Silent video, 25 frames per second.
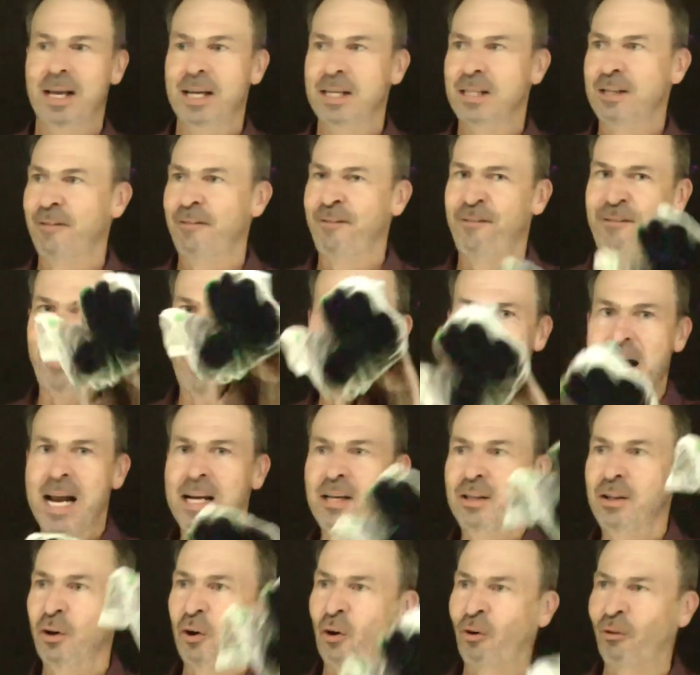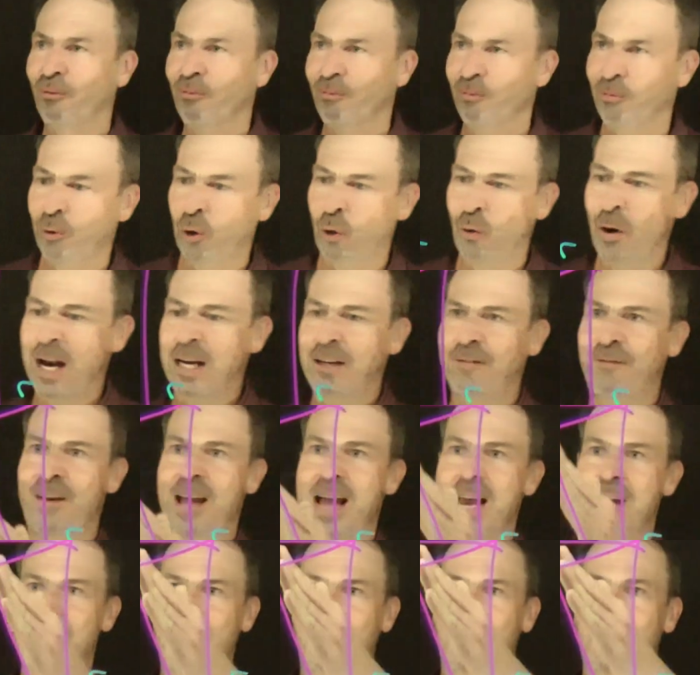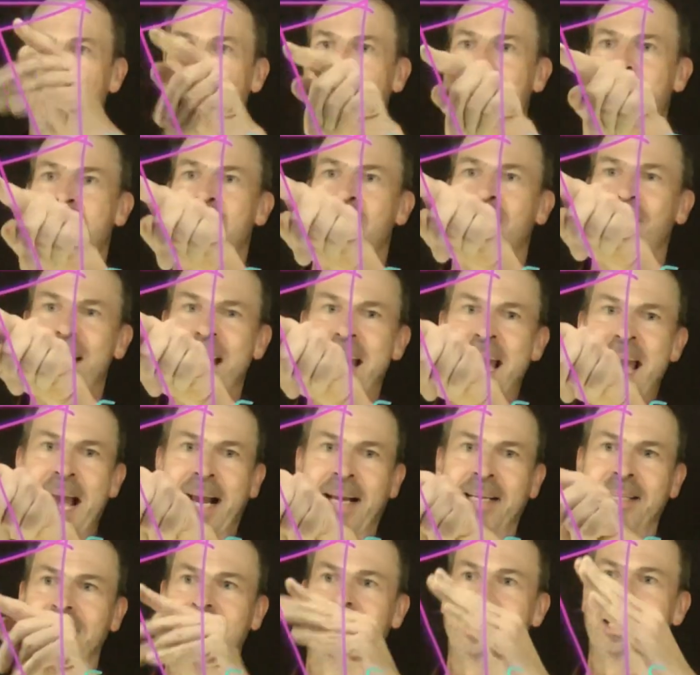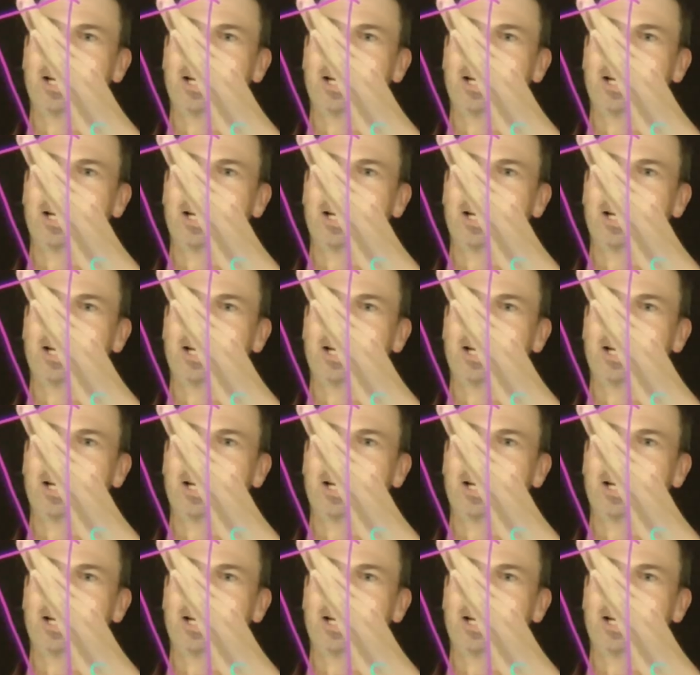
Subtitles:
to find the correct value of x